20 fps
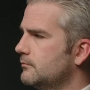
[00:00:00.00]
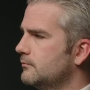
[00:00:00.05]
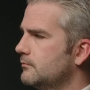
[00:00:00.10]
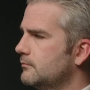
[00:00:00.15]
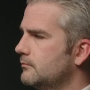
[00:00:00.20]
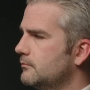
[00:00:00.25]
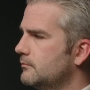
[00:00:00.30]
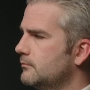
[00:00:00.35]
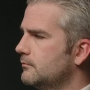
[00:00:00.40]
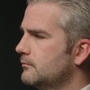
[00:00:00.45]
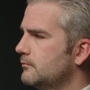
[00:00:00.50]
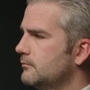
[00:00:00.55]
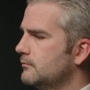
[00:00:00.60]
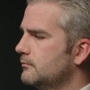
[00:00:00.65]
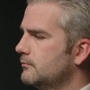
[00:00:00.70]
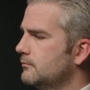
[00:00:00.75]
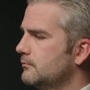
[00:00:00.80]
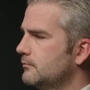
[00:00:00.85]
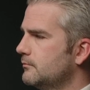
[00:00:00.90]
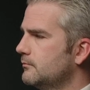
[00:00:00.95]

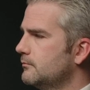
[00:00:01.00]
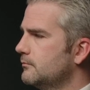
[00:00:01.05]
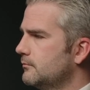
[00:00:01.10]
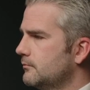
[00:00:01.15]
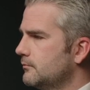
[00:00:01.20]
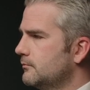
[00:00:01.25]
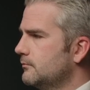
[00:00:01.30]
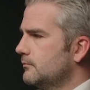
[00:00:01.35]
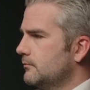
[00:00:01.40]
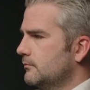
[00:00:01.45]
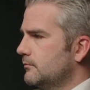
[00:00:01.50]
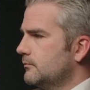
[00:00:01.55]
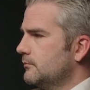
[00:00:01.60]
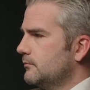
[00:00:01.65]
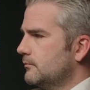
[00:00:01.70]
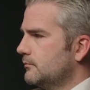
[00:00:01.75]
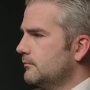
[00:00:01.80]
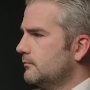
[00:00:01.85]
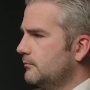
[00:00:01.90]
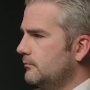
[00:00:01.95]

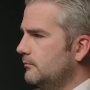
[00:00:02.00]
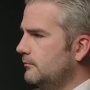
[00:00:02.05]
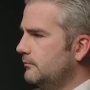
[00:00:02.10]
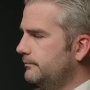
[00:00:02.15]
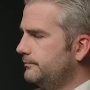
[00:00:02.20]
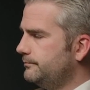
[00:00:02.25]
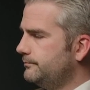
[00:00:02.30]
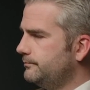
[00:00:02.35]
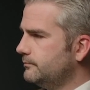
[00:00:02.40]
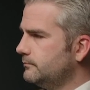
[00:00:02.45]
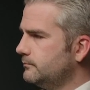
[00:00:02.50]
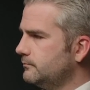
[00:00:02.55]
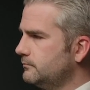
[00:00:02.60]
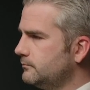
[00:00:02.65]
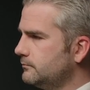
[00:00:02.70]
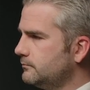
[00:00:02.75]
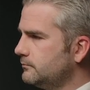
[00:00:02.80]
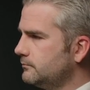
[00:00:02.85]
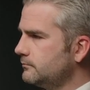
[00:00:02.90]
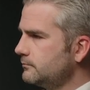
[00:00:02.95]

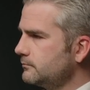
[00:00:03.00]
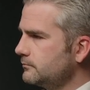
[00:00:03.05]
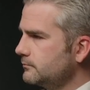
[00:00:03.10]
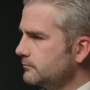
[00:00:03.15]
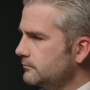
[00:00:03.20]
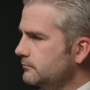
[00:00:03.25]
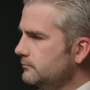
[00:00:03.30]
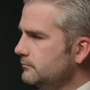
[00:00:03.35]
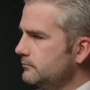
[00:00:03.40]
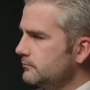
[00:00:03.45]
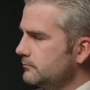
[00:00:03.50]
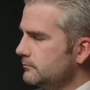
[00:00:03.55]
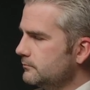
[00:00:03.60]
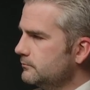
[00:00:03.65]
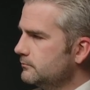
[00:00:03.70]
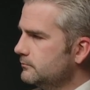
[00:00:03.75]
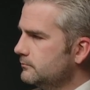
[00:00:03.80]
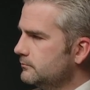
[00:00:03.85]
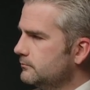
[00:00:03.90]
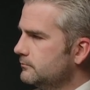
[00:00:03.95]

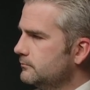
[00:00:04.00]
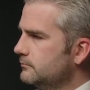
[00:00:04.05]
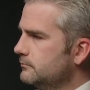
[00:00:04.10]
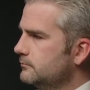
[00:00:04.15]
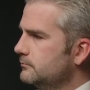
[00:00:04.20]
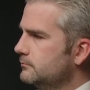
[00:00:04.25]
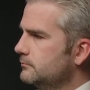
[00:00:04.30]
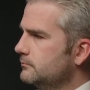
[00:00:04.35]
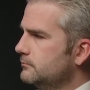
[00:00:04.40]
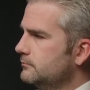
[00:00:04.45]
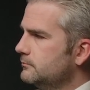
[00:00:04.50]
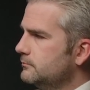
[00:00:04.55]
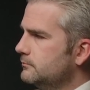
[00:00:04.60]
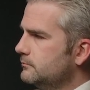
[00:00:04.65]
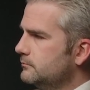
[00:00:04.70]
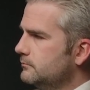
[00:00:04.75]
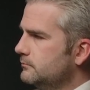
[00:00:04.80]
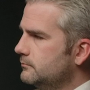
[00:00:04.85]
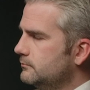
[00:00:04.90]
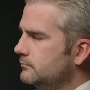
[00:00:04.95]

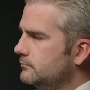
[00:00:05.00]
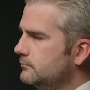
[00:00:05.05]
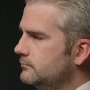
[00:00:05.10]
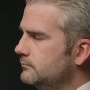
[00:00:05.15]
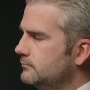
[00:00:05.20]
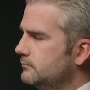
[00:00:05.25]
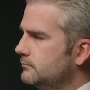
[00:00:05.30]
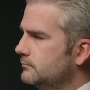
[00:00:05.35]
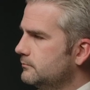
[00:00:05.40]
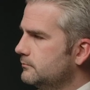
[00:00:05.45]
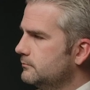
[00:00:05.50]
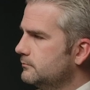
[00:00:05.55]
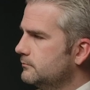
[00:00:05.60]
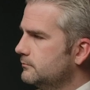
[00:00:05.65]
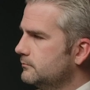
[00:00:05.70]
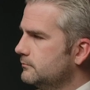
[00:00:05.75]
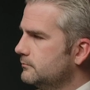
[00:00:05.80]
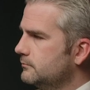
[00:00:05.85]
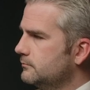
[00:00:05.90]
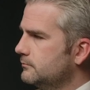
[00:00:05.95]

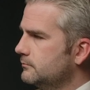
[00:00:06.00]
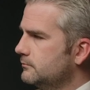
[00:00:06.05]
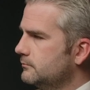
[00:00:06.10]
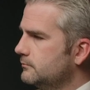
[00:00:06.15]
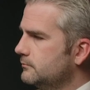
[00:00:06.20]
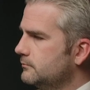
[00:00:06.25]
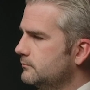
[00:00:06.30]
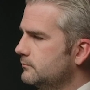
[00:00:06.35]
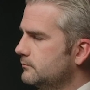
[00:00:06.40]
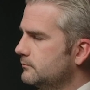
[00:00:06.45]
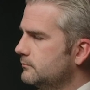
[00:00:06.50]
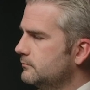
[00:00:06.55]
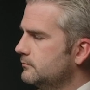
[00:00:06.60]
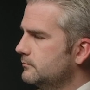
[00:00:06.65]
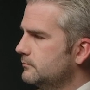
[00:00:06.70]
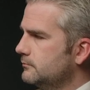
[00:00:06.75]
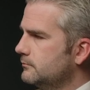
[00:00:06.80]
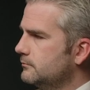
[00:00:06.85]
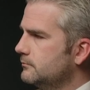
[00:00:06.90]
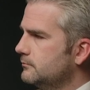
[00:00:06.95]

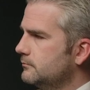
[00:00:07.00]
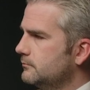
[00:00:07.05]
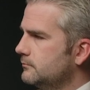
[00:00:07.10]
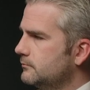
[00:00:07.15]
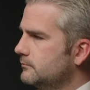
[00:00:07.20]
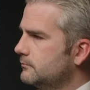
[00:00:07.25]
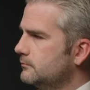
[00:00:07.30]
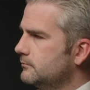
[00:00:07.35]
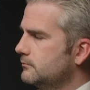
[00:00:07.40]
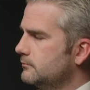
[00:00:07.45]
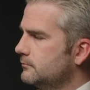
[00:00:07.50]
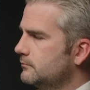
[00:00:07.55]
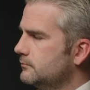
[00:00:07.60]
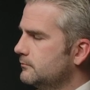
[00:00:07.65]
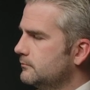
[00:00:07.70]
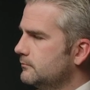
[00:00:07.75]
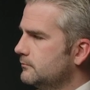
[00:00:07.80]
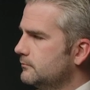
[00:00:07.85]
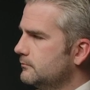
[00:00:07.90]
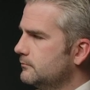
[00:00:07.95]

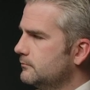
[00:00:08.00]
The person shown says nothing.